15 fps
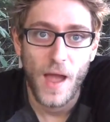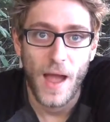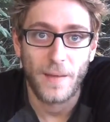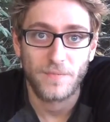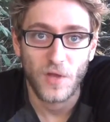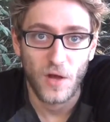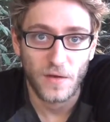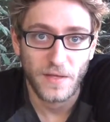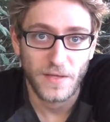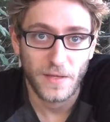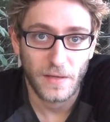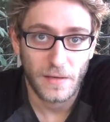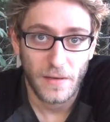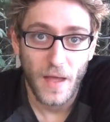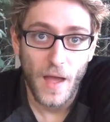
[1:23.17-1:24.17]
I'm
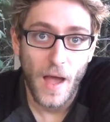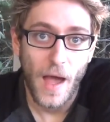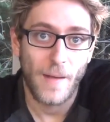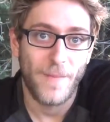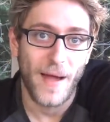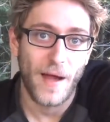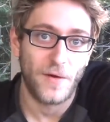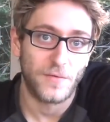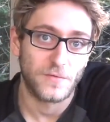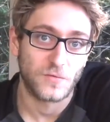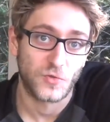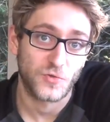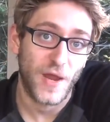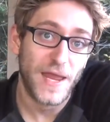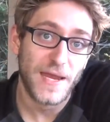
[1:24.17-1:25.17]
talking about
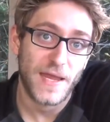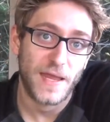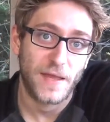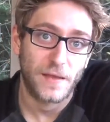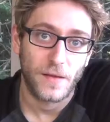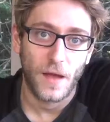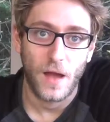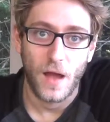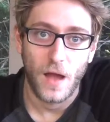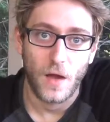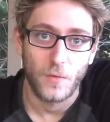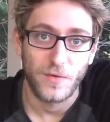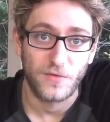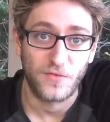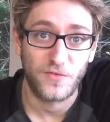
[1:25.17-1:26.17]
grading
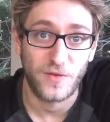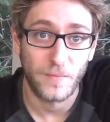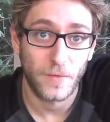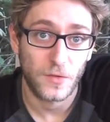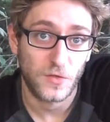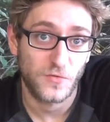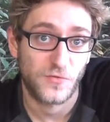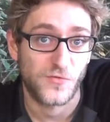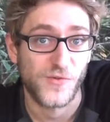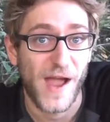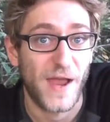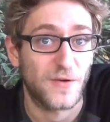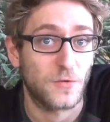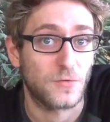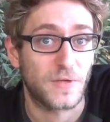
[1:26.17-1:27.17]
with similar
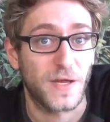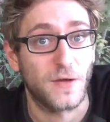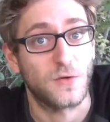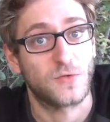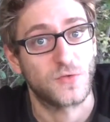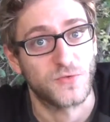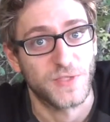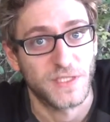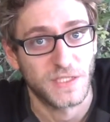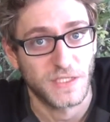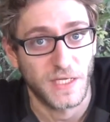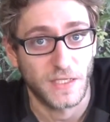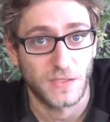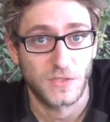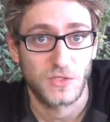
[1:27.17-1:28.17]
varietal
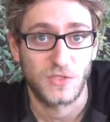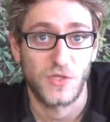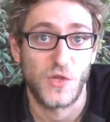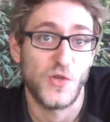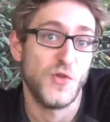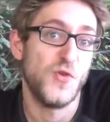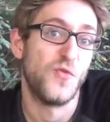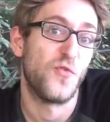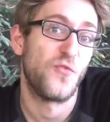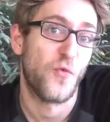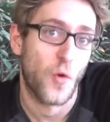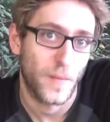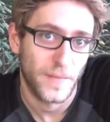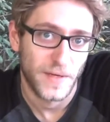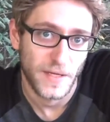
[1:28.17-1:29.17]
characteristics,
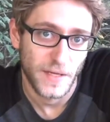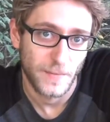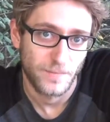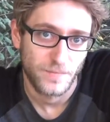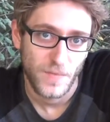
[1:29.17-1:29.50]
uniformity.